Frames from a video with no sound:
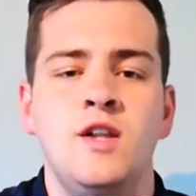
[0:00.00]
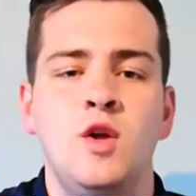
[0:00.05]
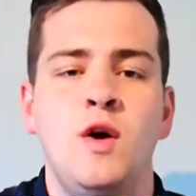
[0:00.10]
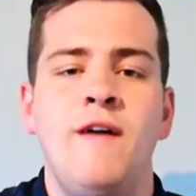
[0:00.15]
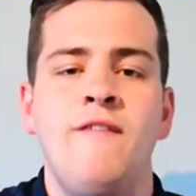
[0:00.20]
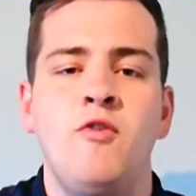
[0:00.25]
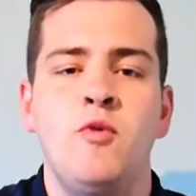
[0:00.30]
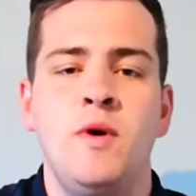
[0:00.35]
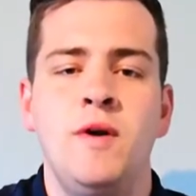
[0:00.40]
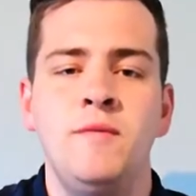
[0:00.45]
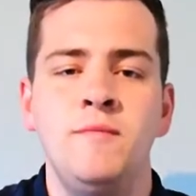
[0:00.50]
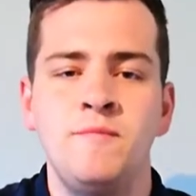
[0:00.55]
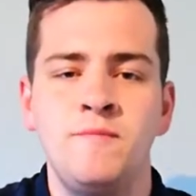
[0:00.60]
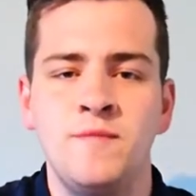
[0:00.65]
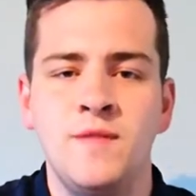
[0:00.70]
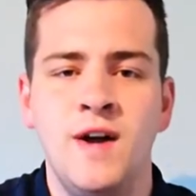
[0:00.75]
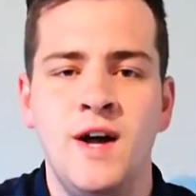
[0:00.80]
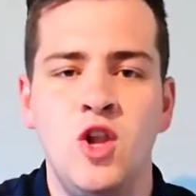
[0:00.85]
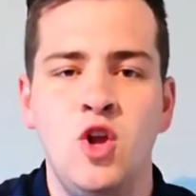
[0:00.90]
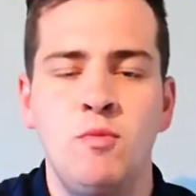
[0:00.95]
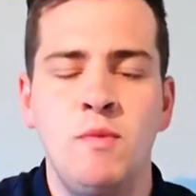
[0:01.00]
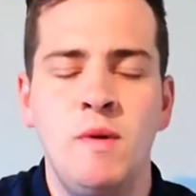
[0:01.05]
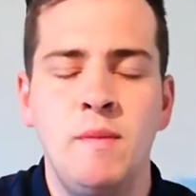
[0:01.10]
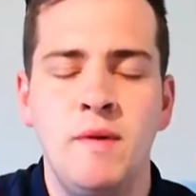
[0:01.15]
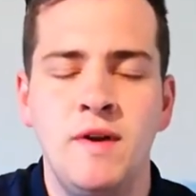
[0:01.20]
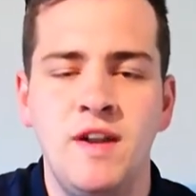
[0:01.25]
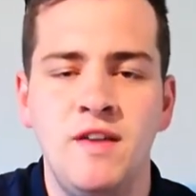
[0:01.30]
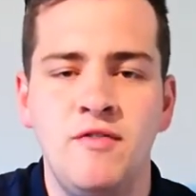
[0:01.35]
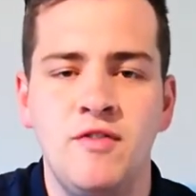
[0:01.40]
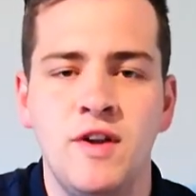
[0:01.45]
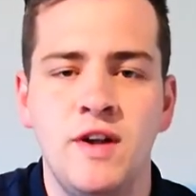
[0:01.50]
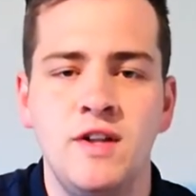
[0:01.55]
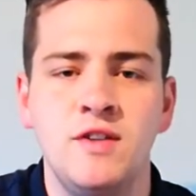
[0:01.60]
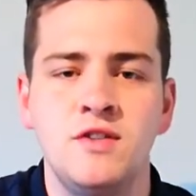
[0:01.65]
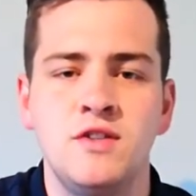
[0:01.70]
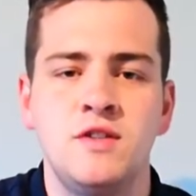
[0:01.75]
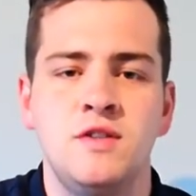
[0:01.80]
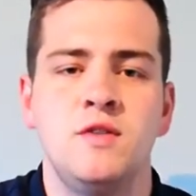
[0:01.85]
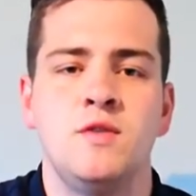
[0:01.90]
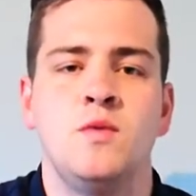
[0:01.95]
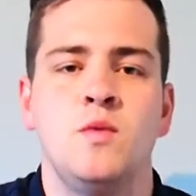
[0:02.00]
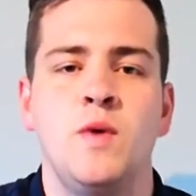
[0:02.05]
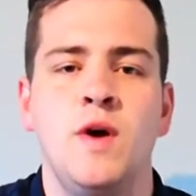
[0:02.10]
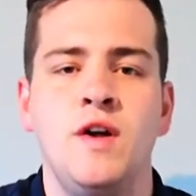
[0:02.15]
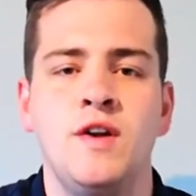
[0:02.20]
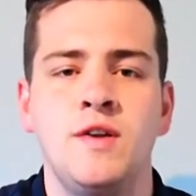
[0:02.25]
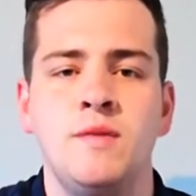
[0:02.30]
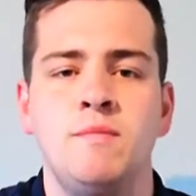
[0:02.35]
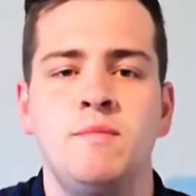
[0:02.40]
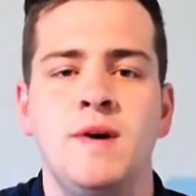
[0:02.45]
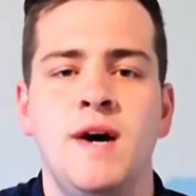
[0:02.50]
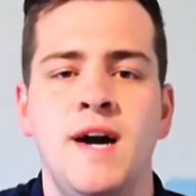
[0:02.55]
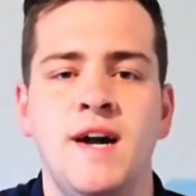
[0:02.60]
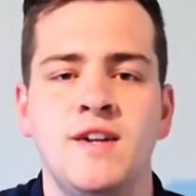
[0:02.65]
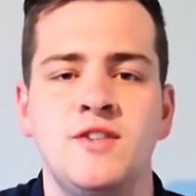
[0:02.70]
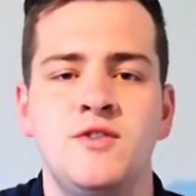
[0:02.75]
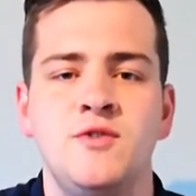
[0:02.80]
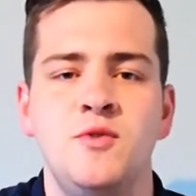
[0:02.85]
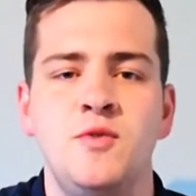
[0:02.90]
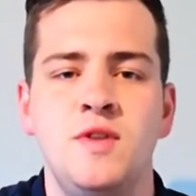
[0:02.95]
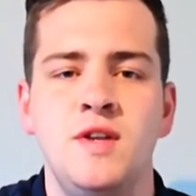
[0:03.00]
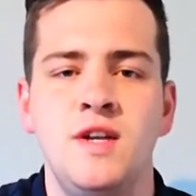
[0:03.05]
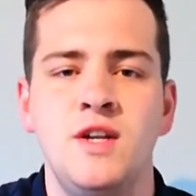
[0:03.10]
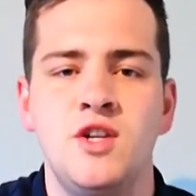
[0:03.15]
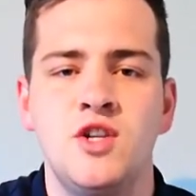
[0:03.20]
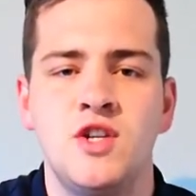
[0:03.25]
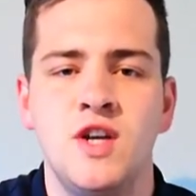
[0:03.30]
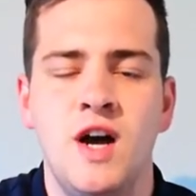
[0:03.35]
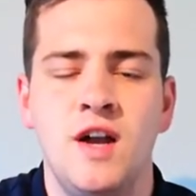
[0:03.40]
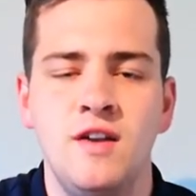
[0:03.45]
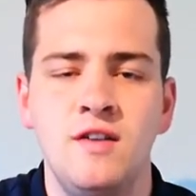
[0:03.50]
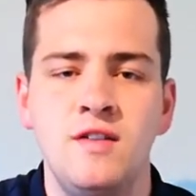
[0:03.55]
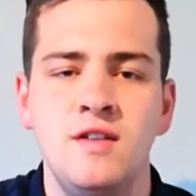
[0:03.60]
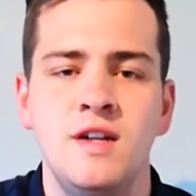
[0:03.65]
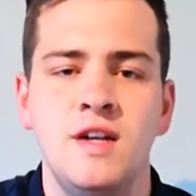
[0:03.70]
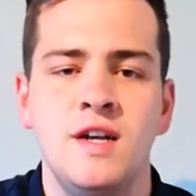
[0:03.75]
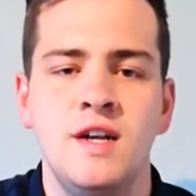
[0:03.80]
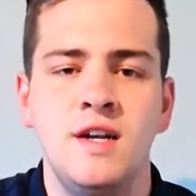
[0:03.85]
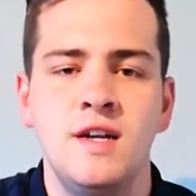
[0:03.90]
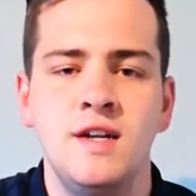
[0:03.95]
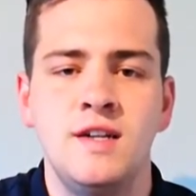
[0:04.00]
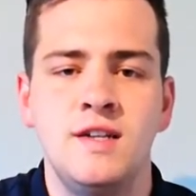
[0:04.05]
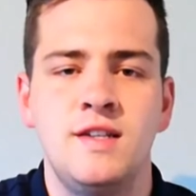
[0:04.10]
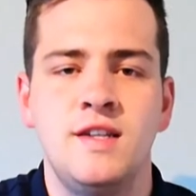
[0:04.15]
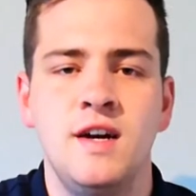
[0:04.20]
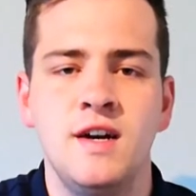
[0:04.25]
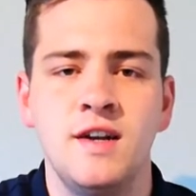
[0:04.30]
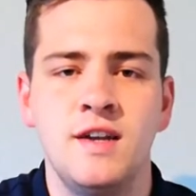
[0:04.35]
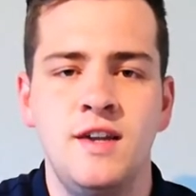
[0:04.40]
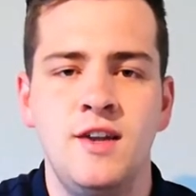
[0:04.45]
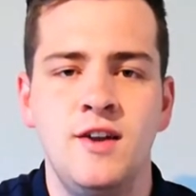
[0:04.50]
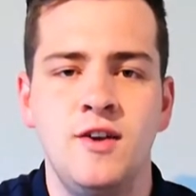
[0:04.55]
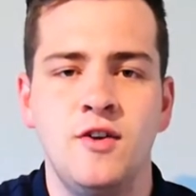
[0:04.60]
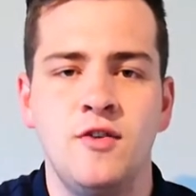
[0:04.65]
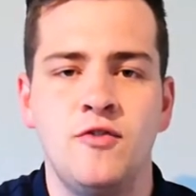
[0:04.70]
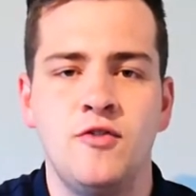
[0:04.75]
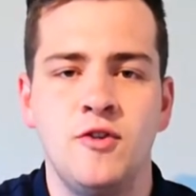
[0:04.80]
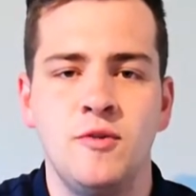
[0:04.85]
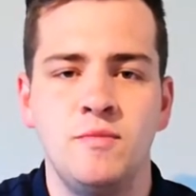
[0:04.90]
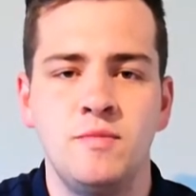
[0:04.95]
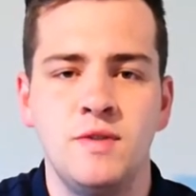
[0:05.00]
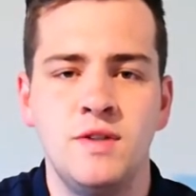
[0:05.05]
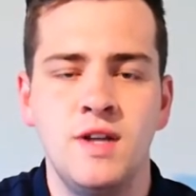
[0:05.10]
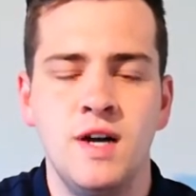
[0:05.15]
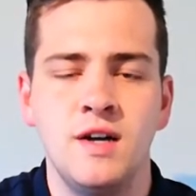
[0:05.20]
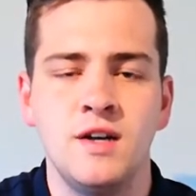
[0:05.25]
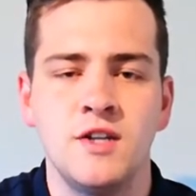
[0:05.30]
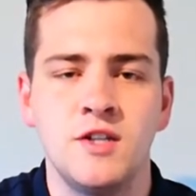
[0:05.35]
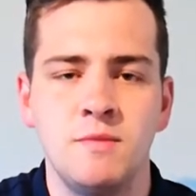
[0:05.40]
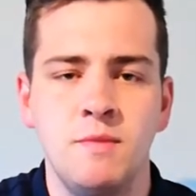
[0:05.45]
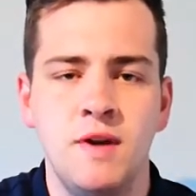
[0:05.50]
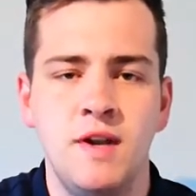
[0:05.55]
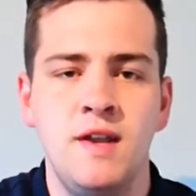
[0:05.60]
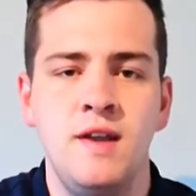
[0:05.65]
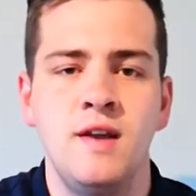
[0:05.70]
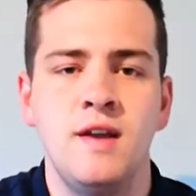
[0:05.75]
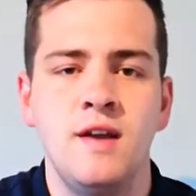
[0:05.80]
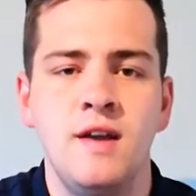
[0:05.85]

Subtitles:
everyone, hello my money friends, welcome back to the channel. Dunk here from Dunk's Money.